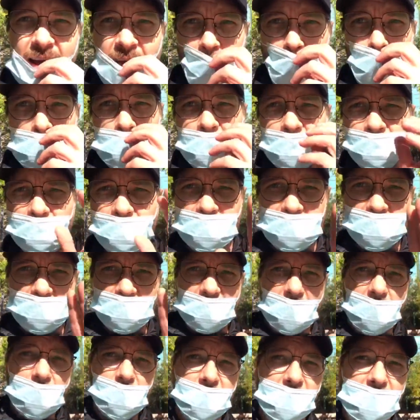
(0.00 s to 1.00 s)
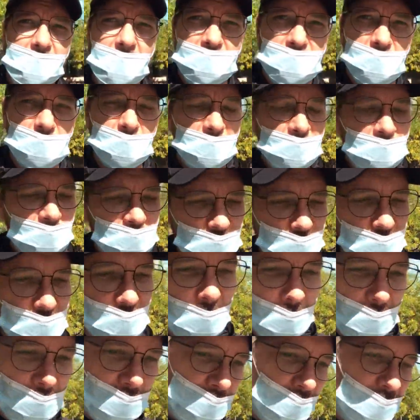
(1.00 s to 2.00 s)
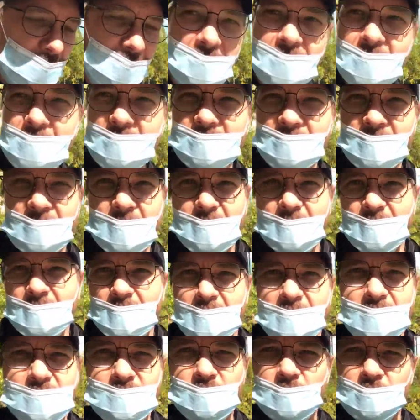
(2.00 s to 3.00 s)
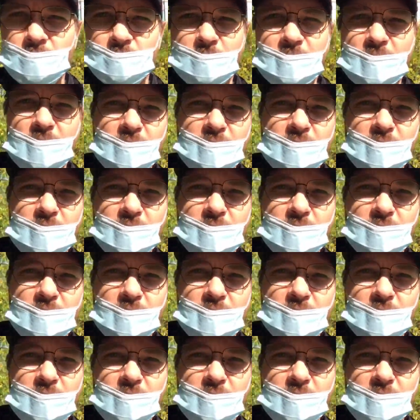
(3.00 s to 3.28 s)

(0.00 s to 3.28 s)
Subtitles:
now this is how a government should operate. Let's not beat